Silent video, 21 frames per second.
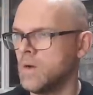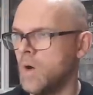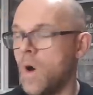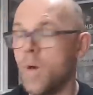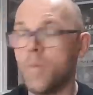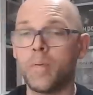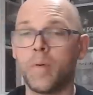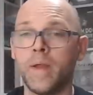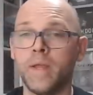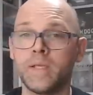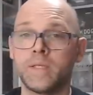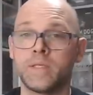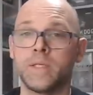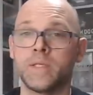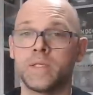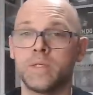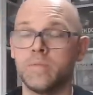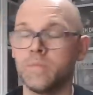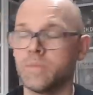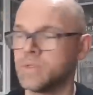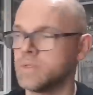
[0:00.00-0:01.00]
operating
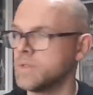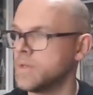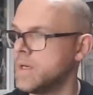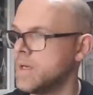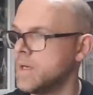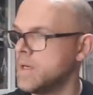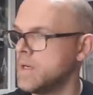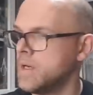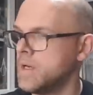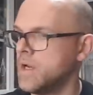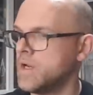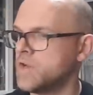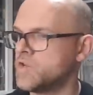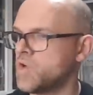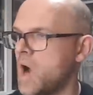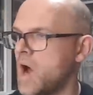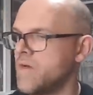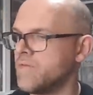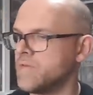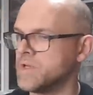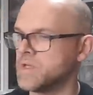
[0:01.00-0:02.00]
systems and
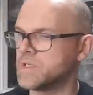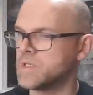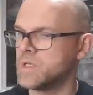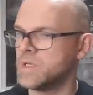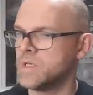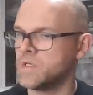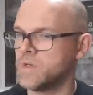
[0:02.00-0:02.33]
drivers.